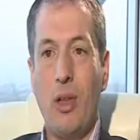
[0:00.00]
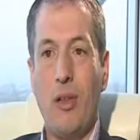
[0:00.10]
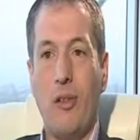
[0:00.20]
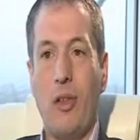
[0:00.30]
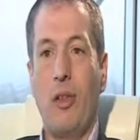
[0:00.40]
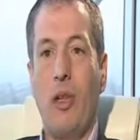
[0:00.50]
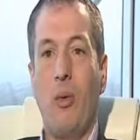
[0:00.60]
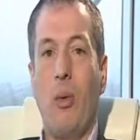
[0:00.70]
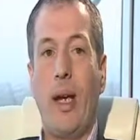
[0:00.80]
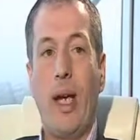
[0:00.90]
is that
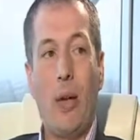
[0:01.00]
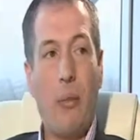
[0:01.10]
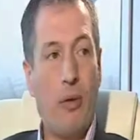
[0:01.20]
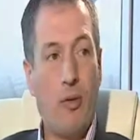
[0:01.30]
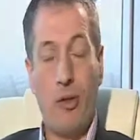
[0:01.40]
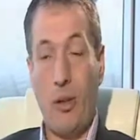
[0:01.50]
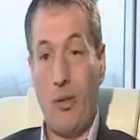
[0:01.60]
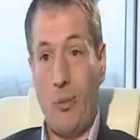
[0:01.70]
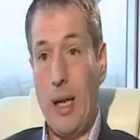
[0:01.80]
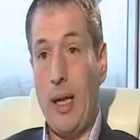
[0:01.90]
we're here, both in terms
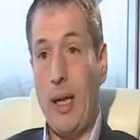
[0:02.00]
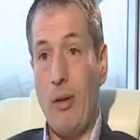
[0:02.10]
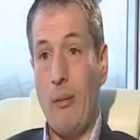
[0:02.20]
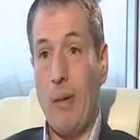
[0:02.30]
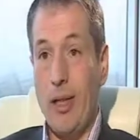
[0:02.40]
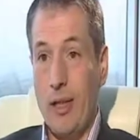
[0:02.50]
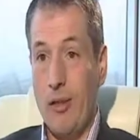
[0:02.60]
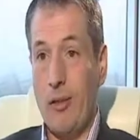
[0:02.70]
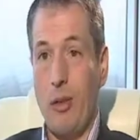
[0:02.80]
of being here in Medius,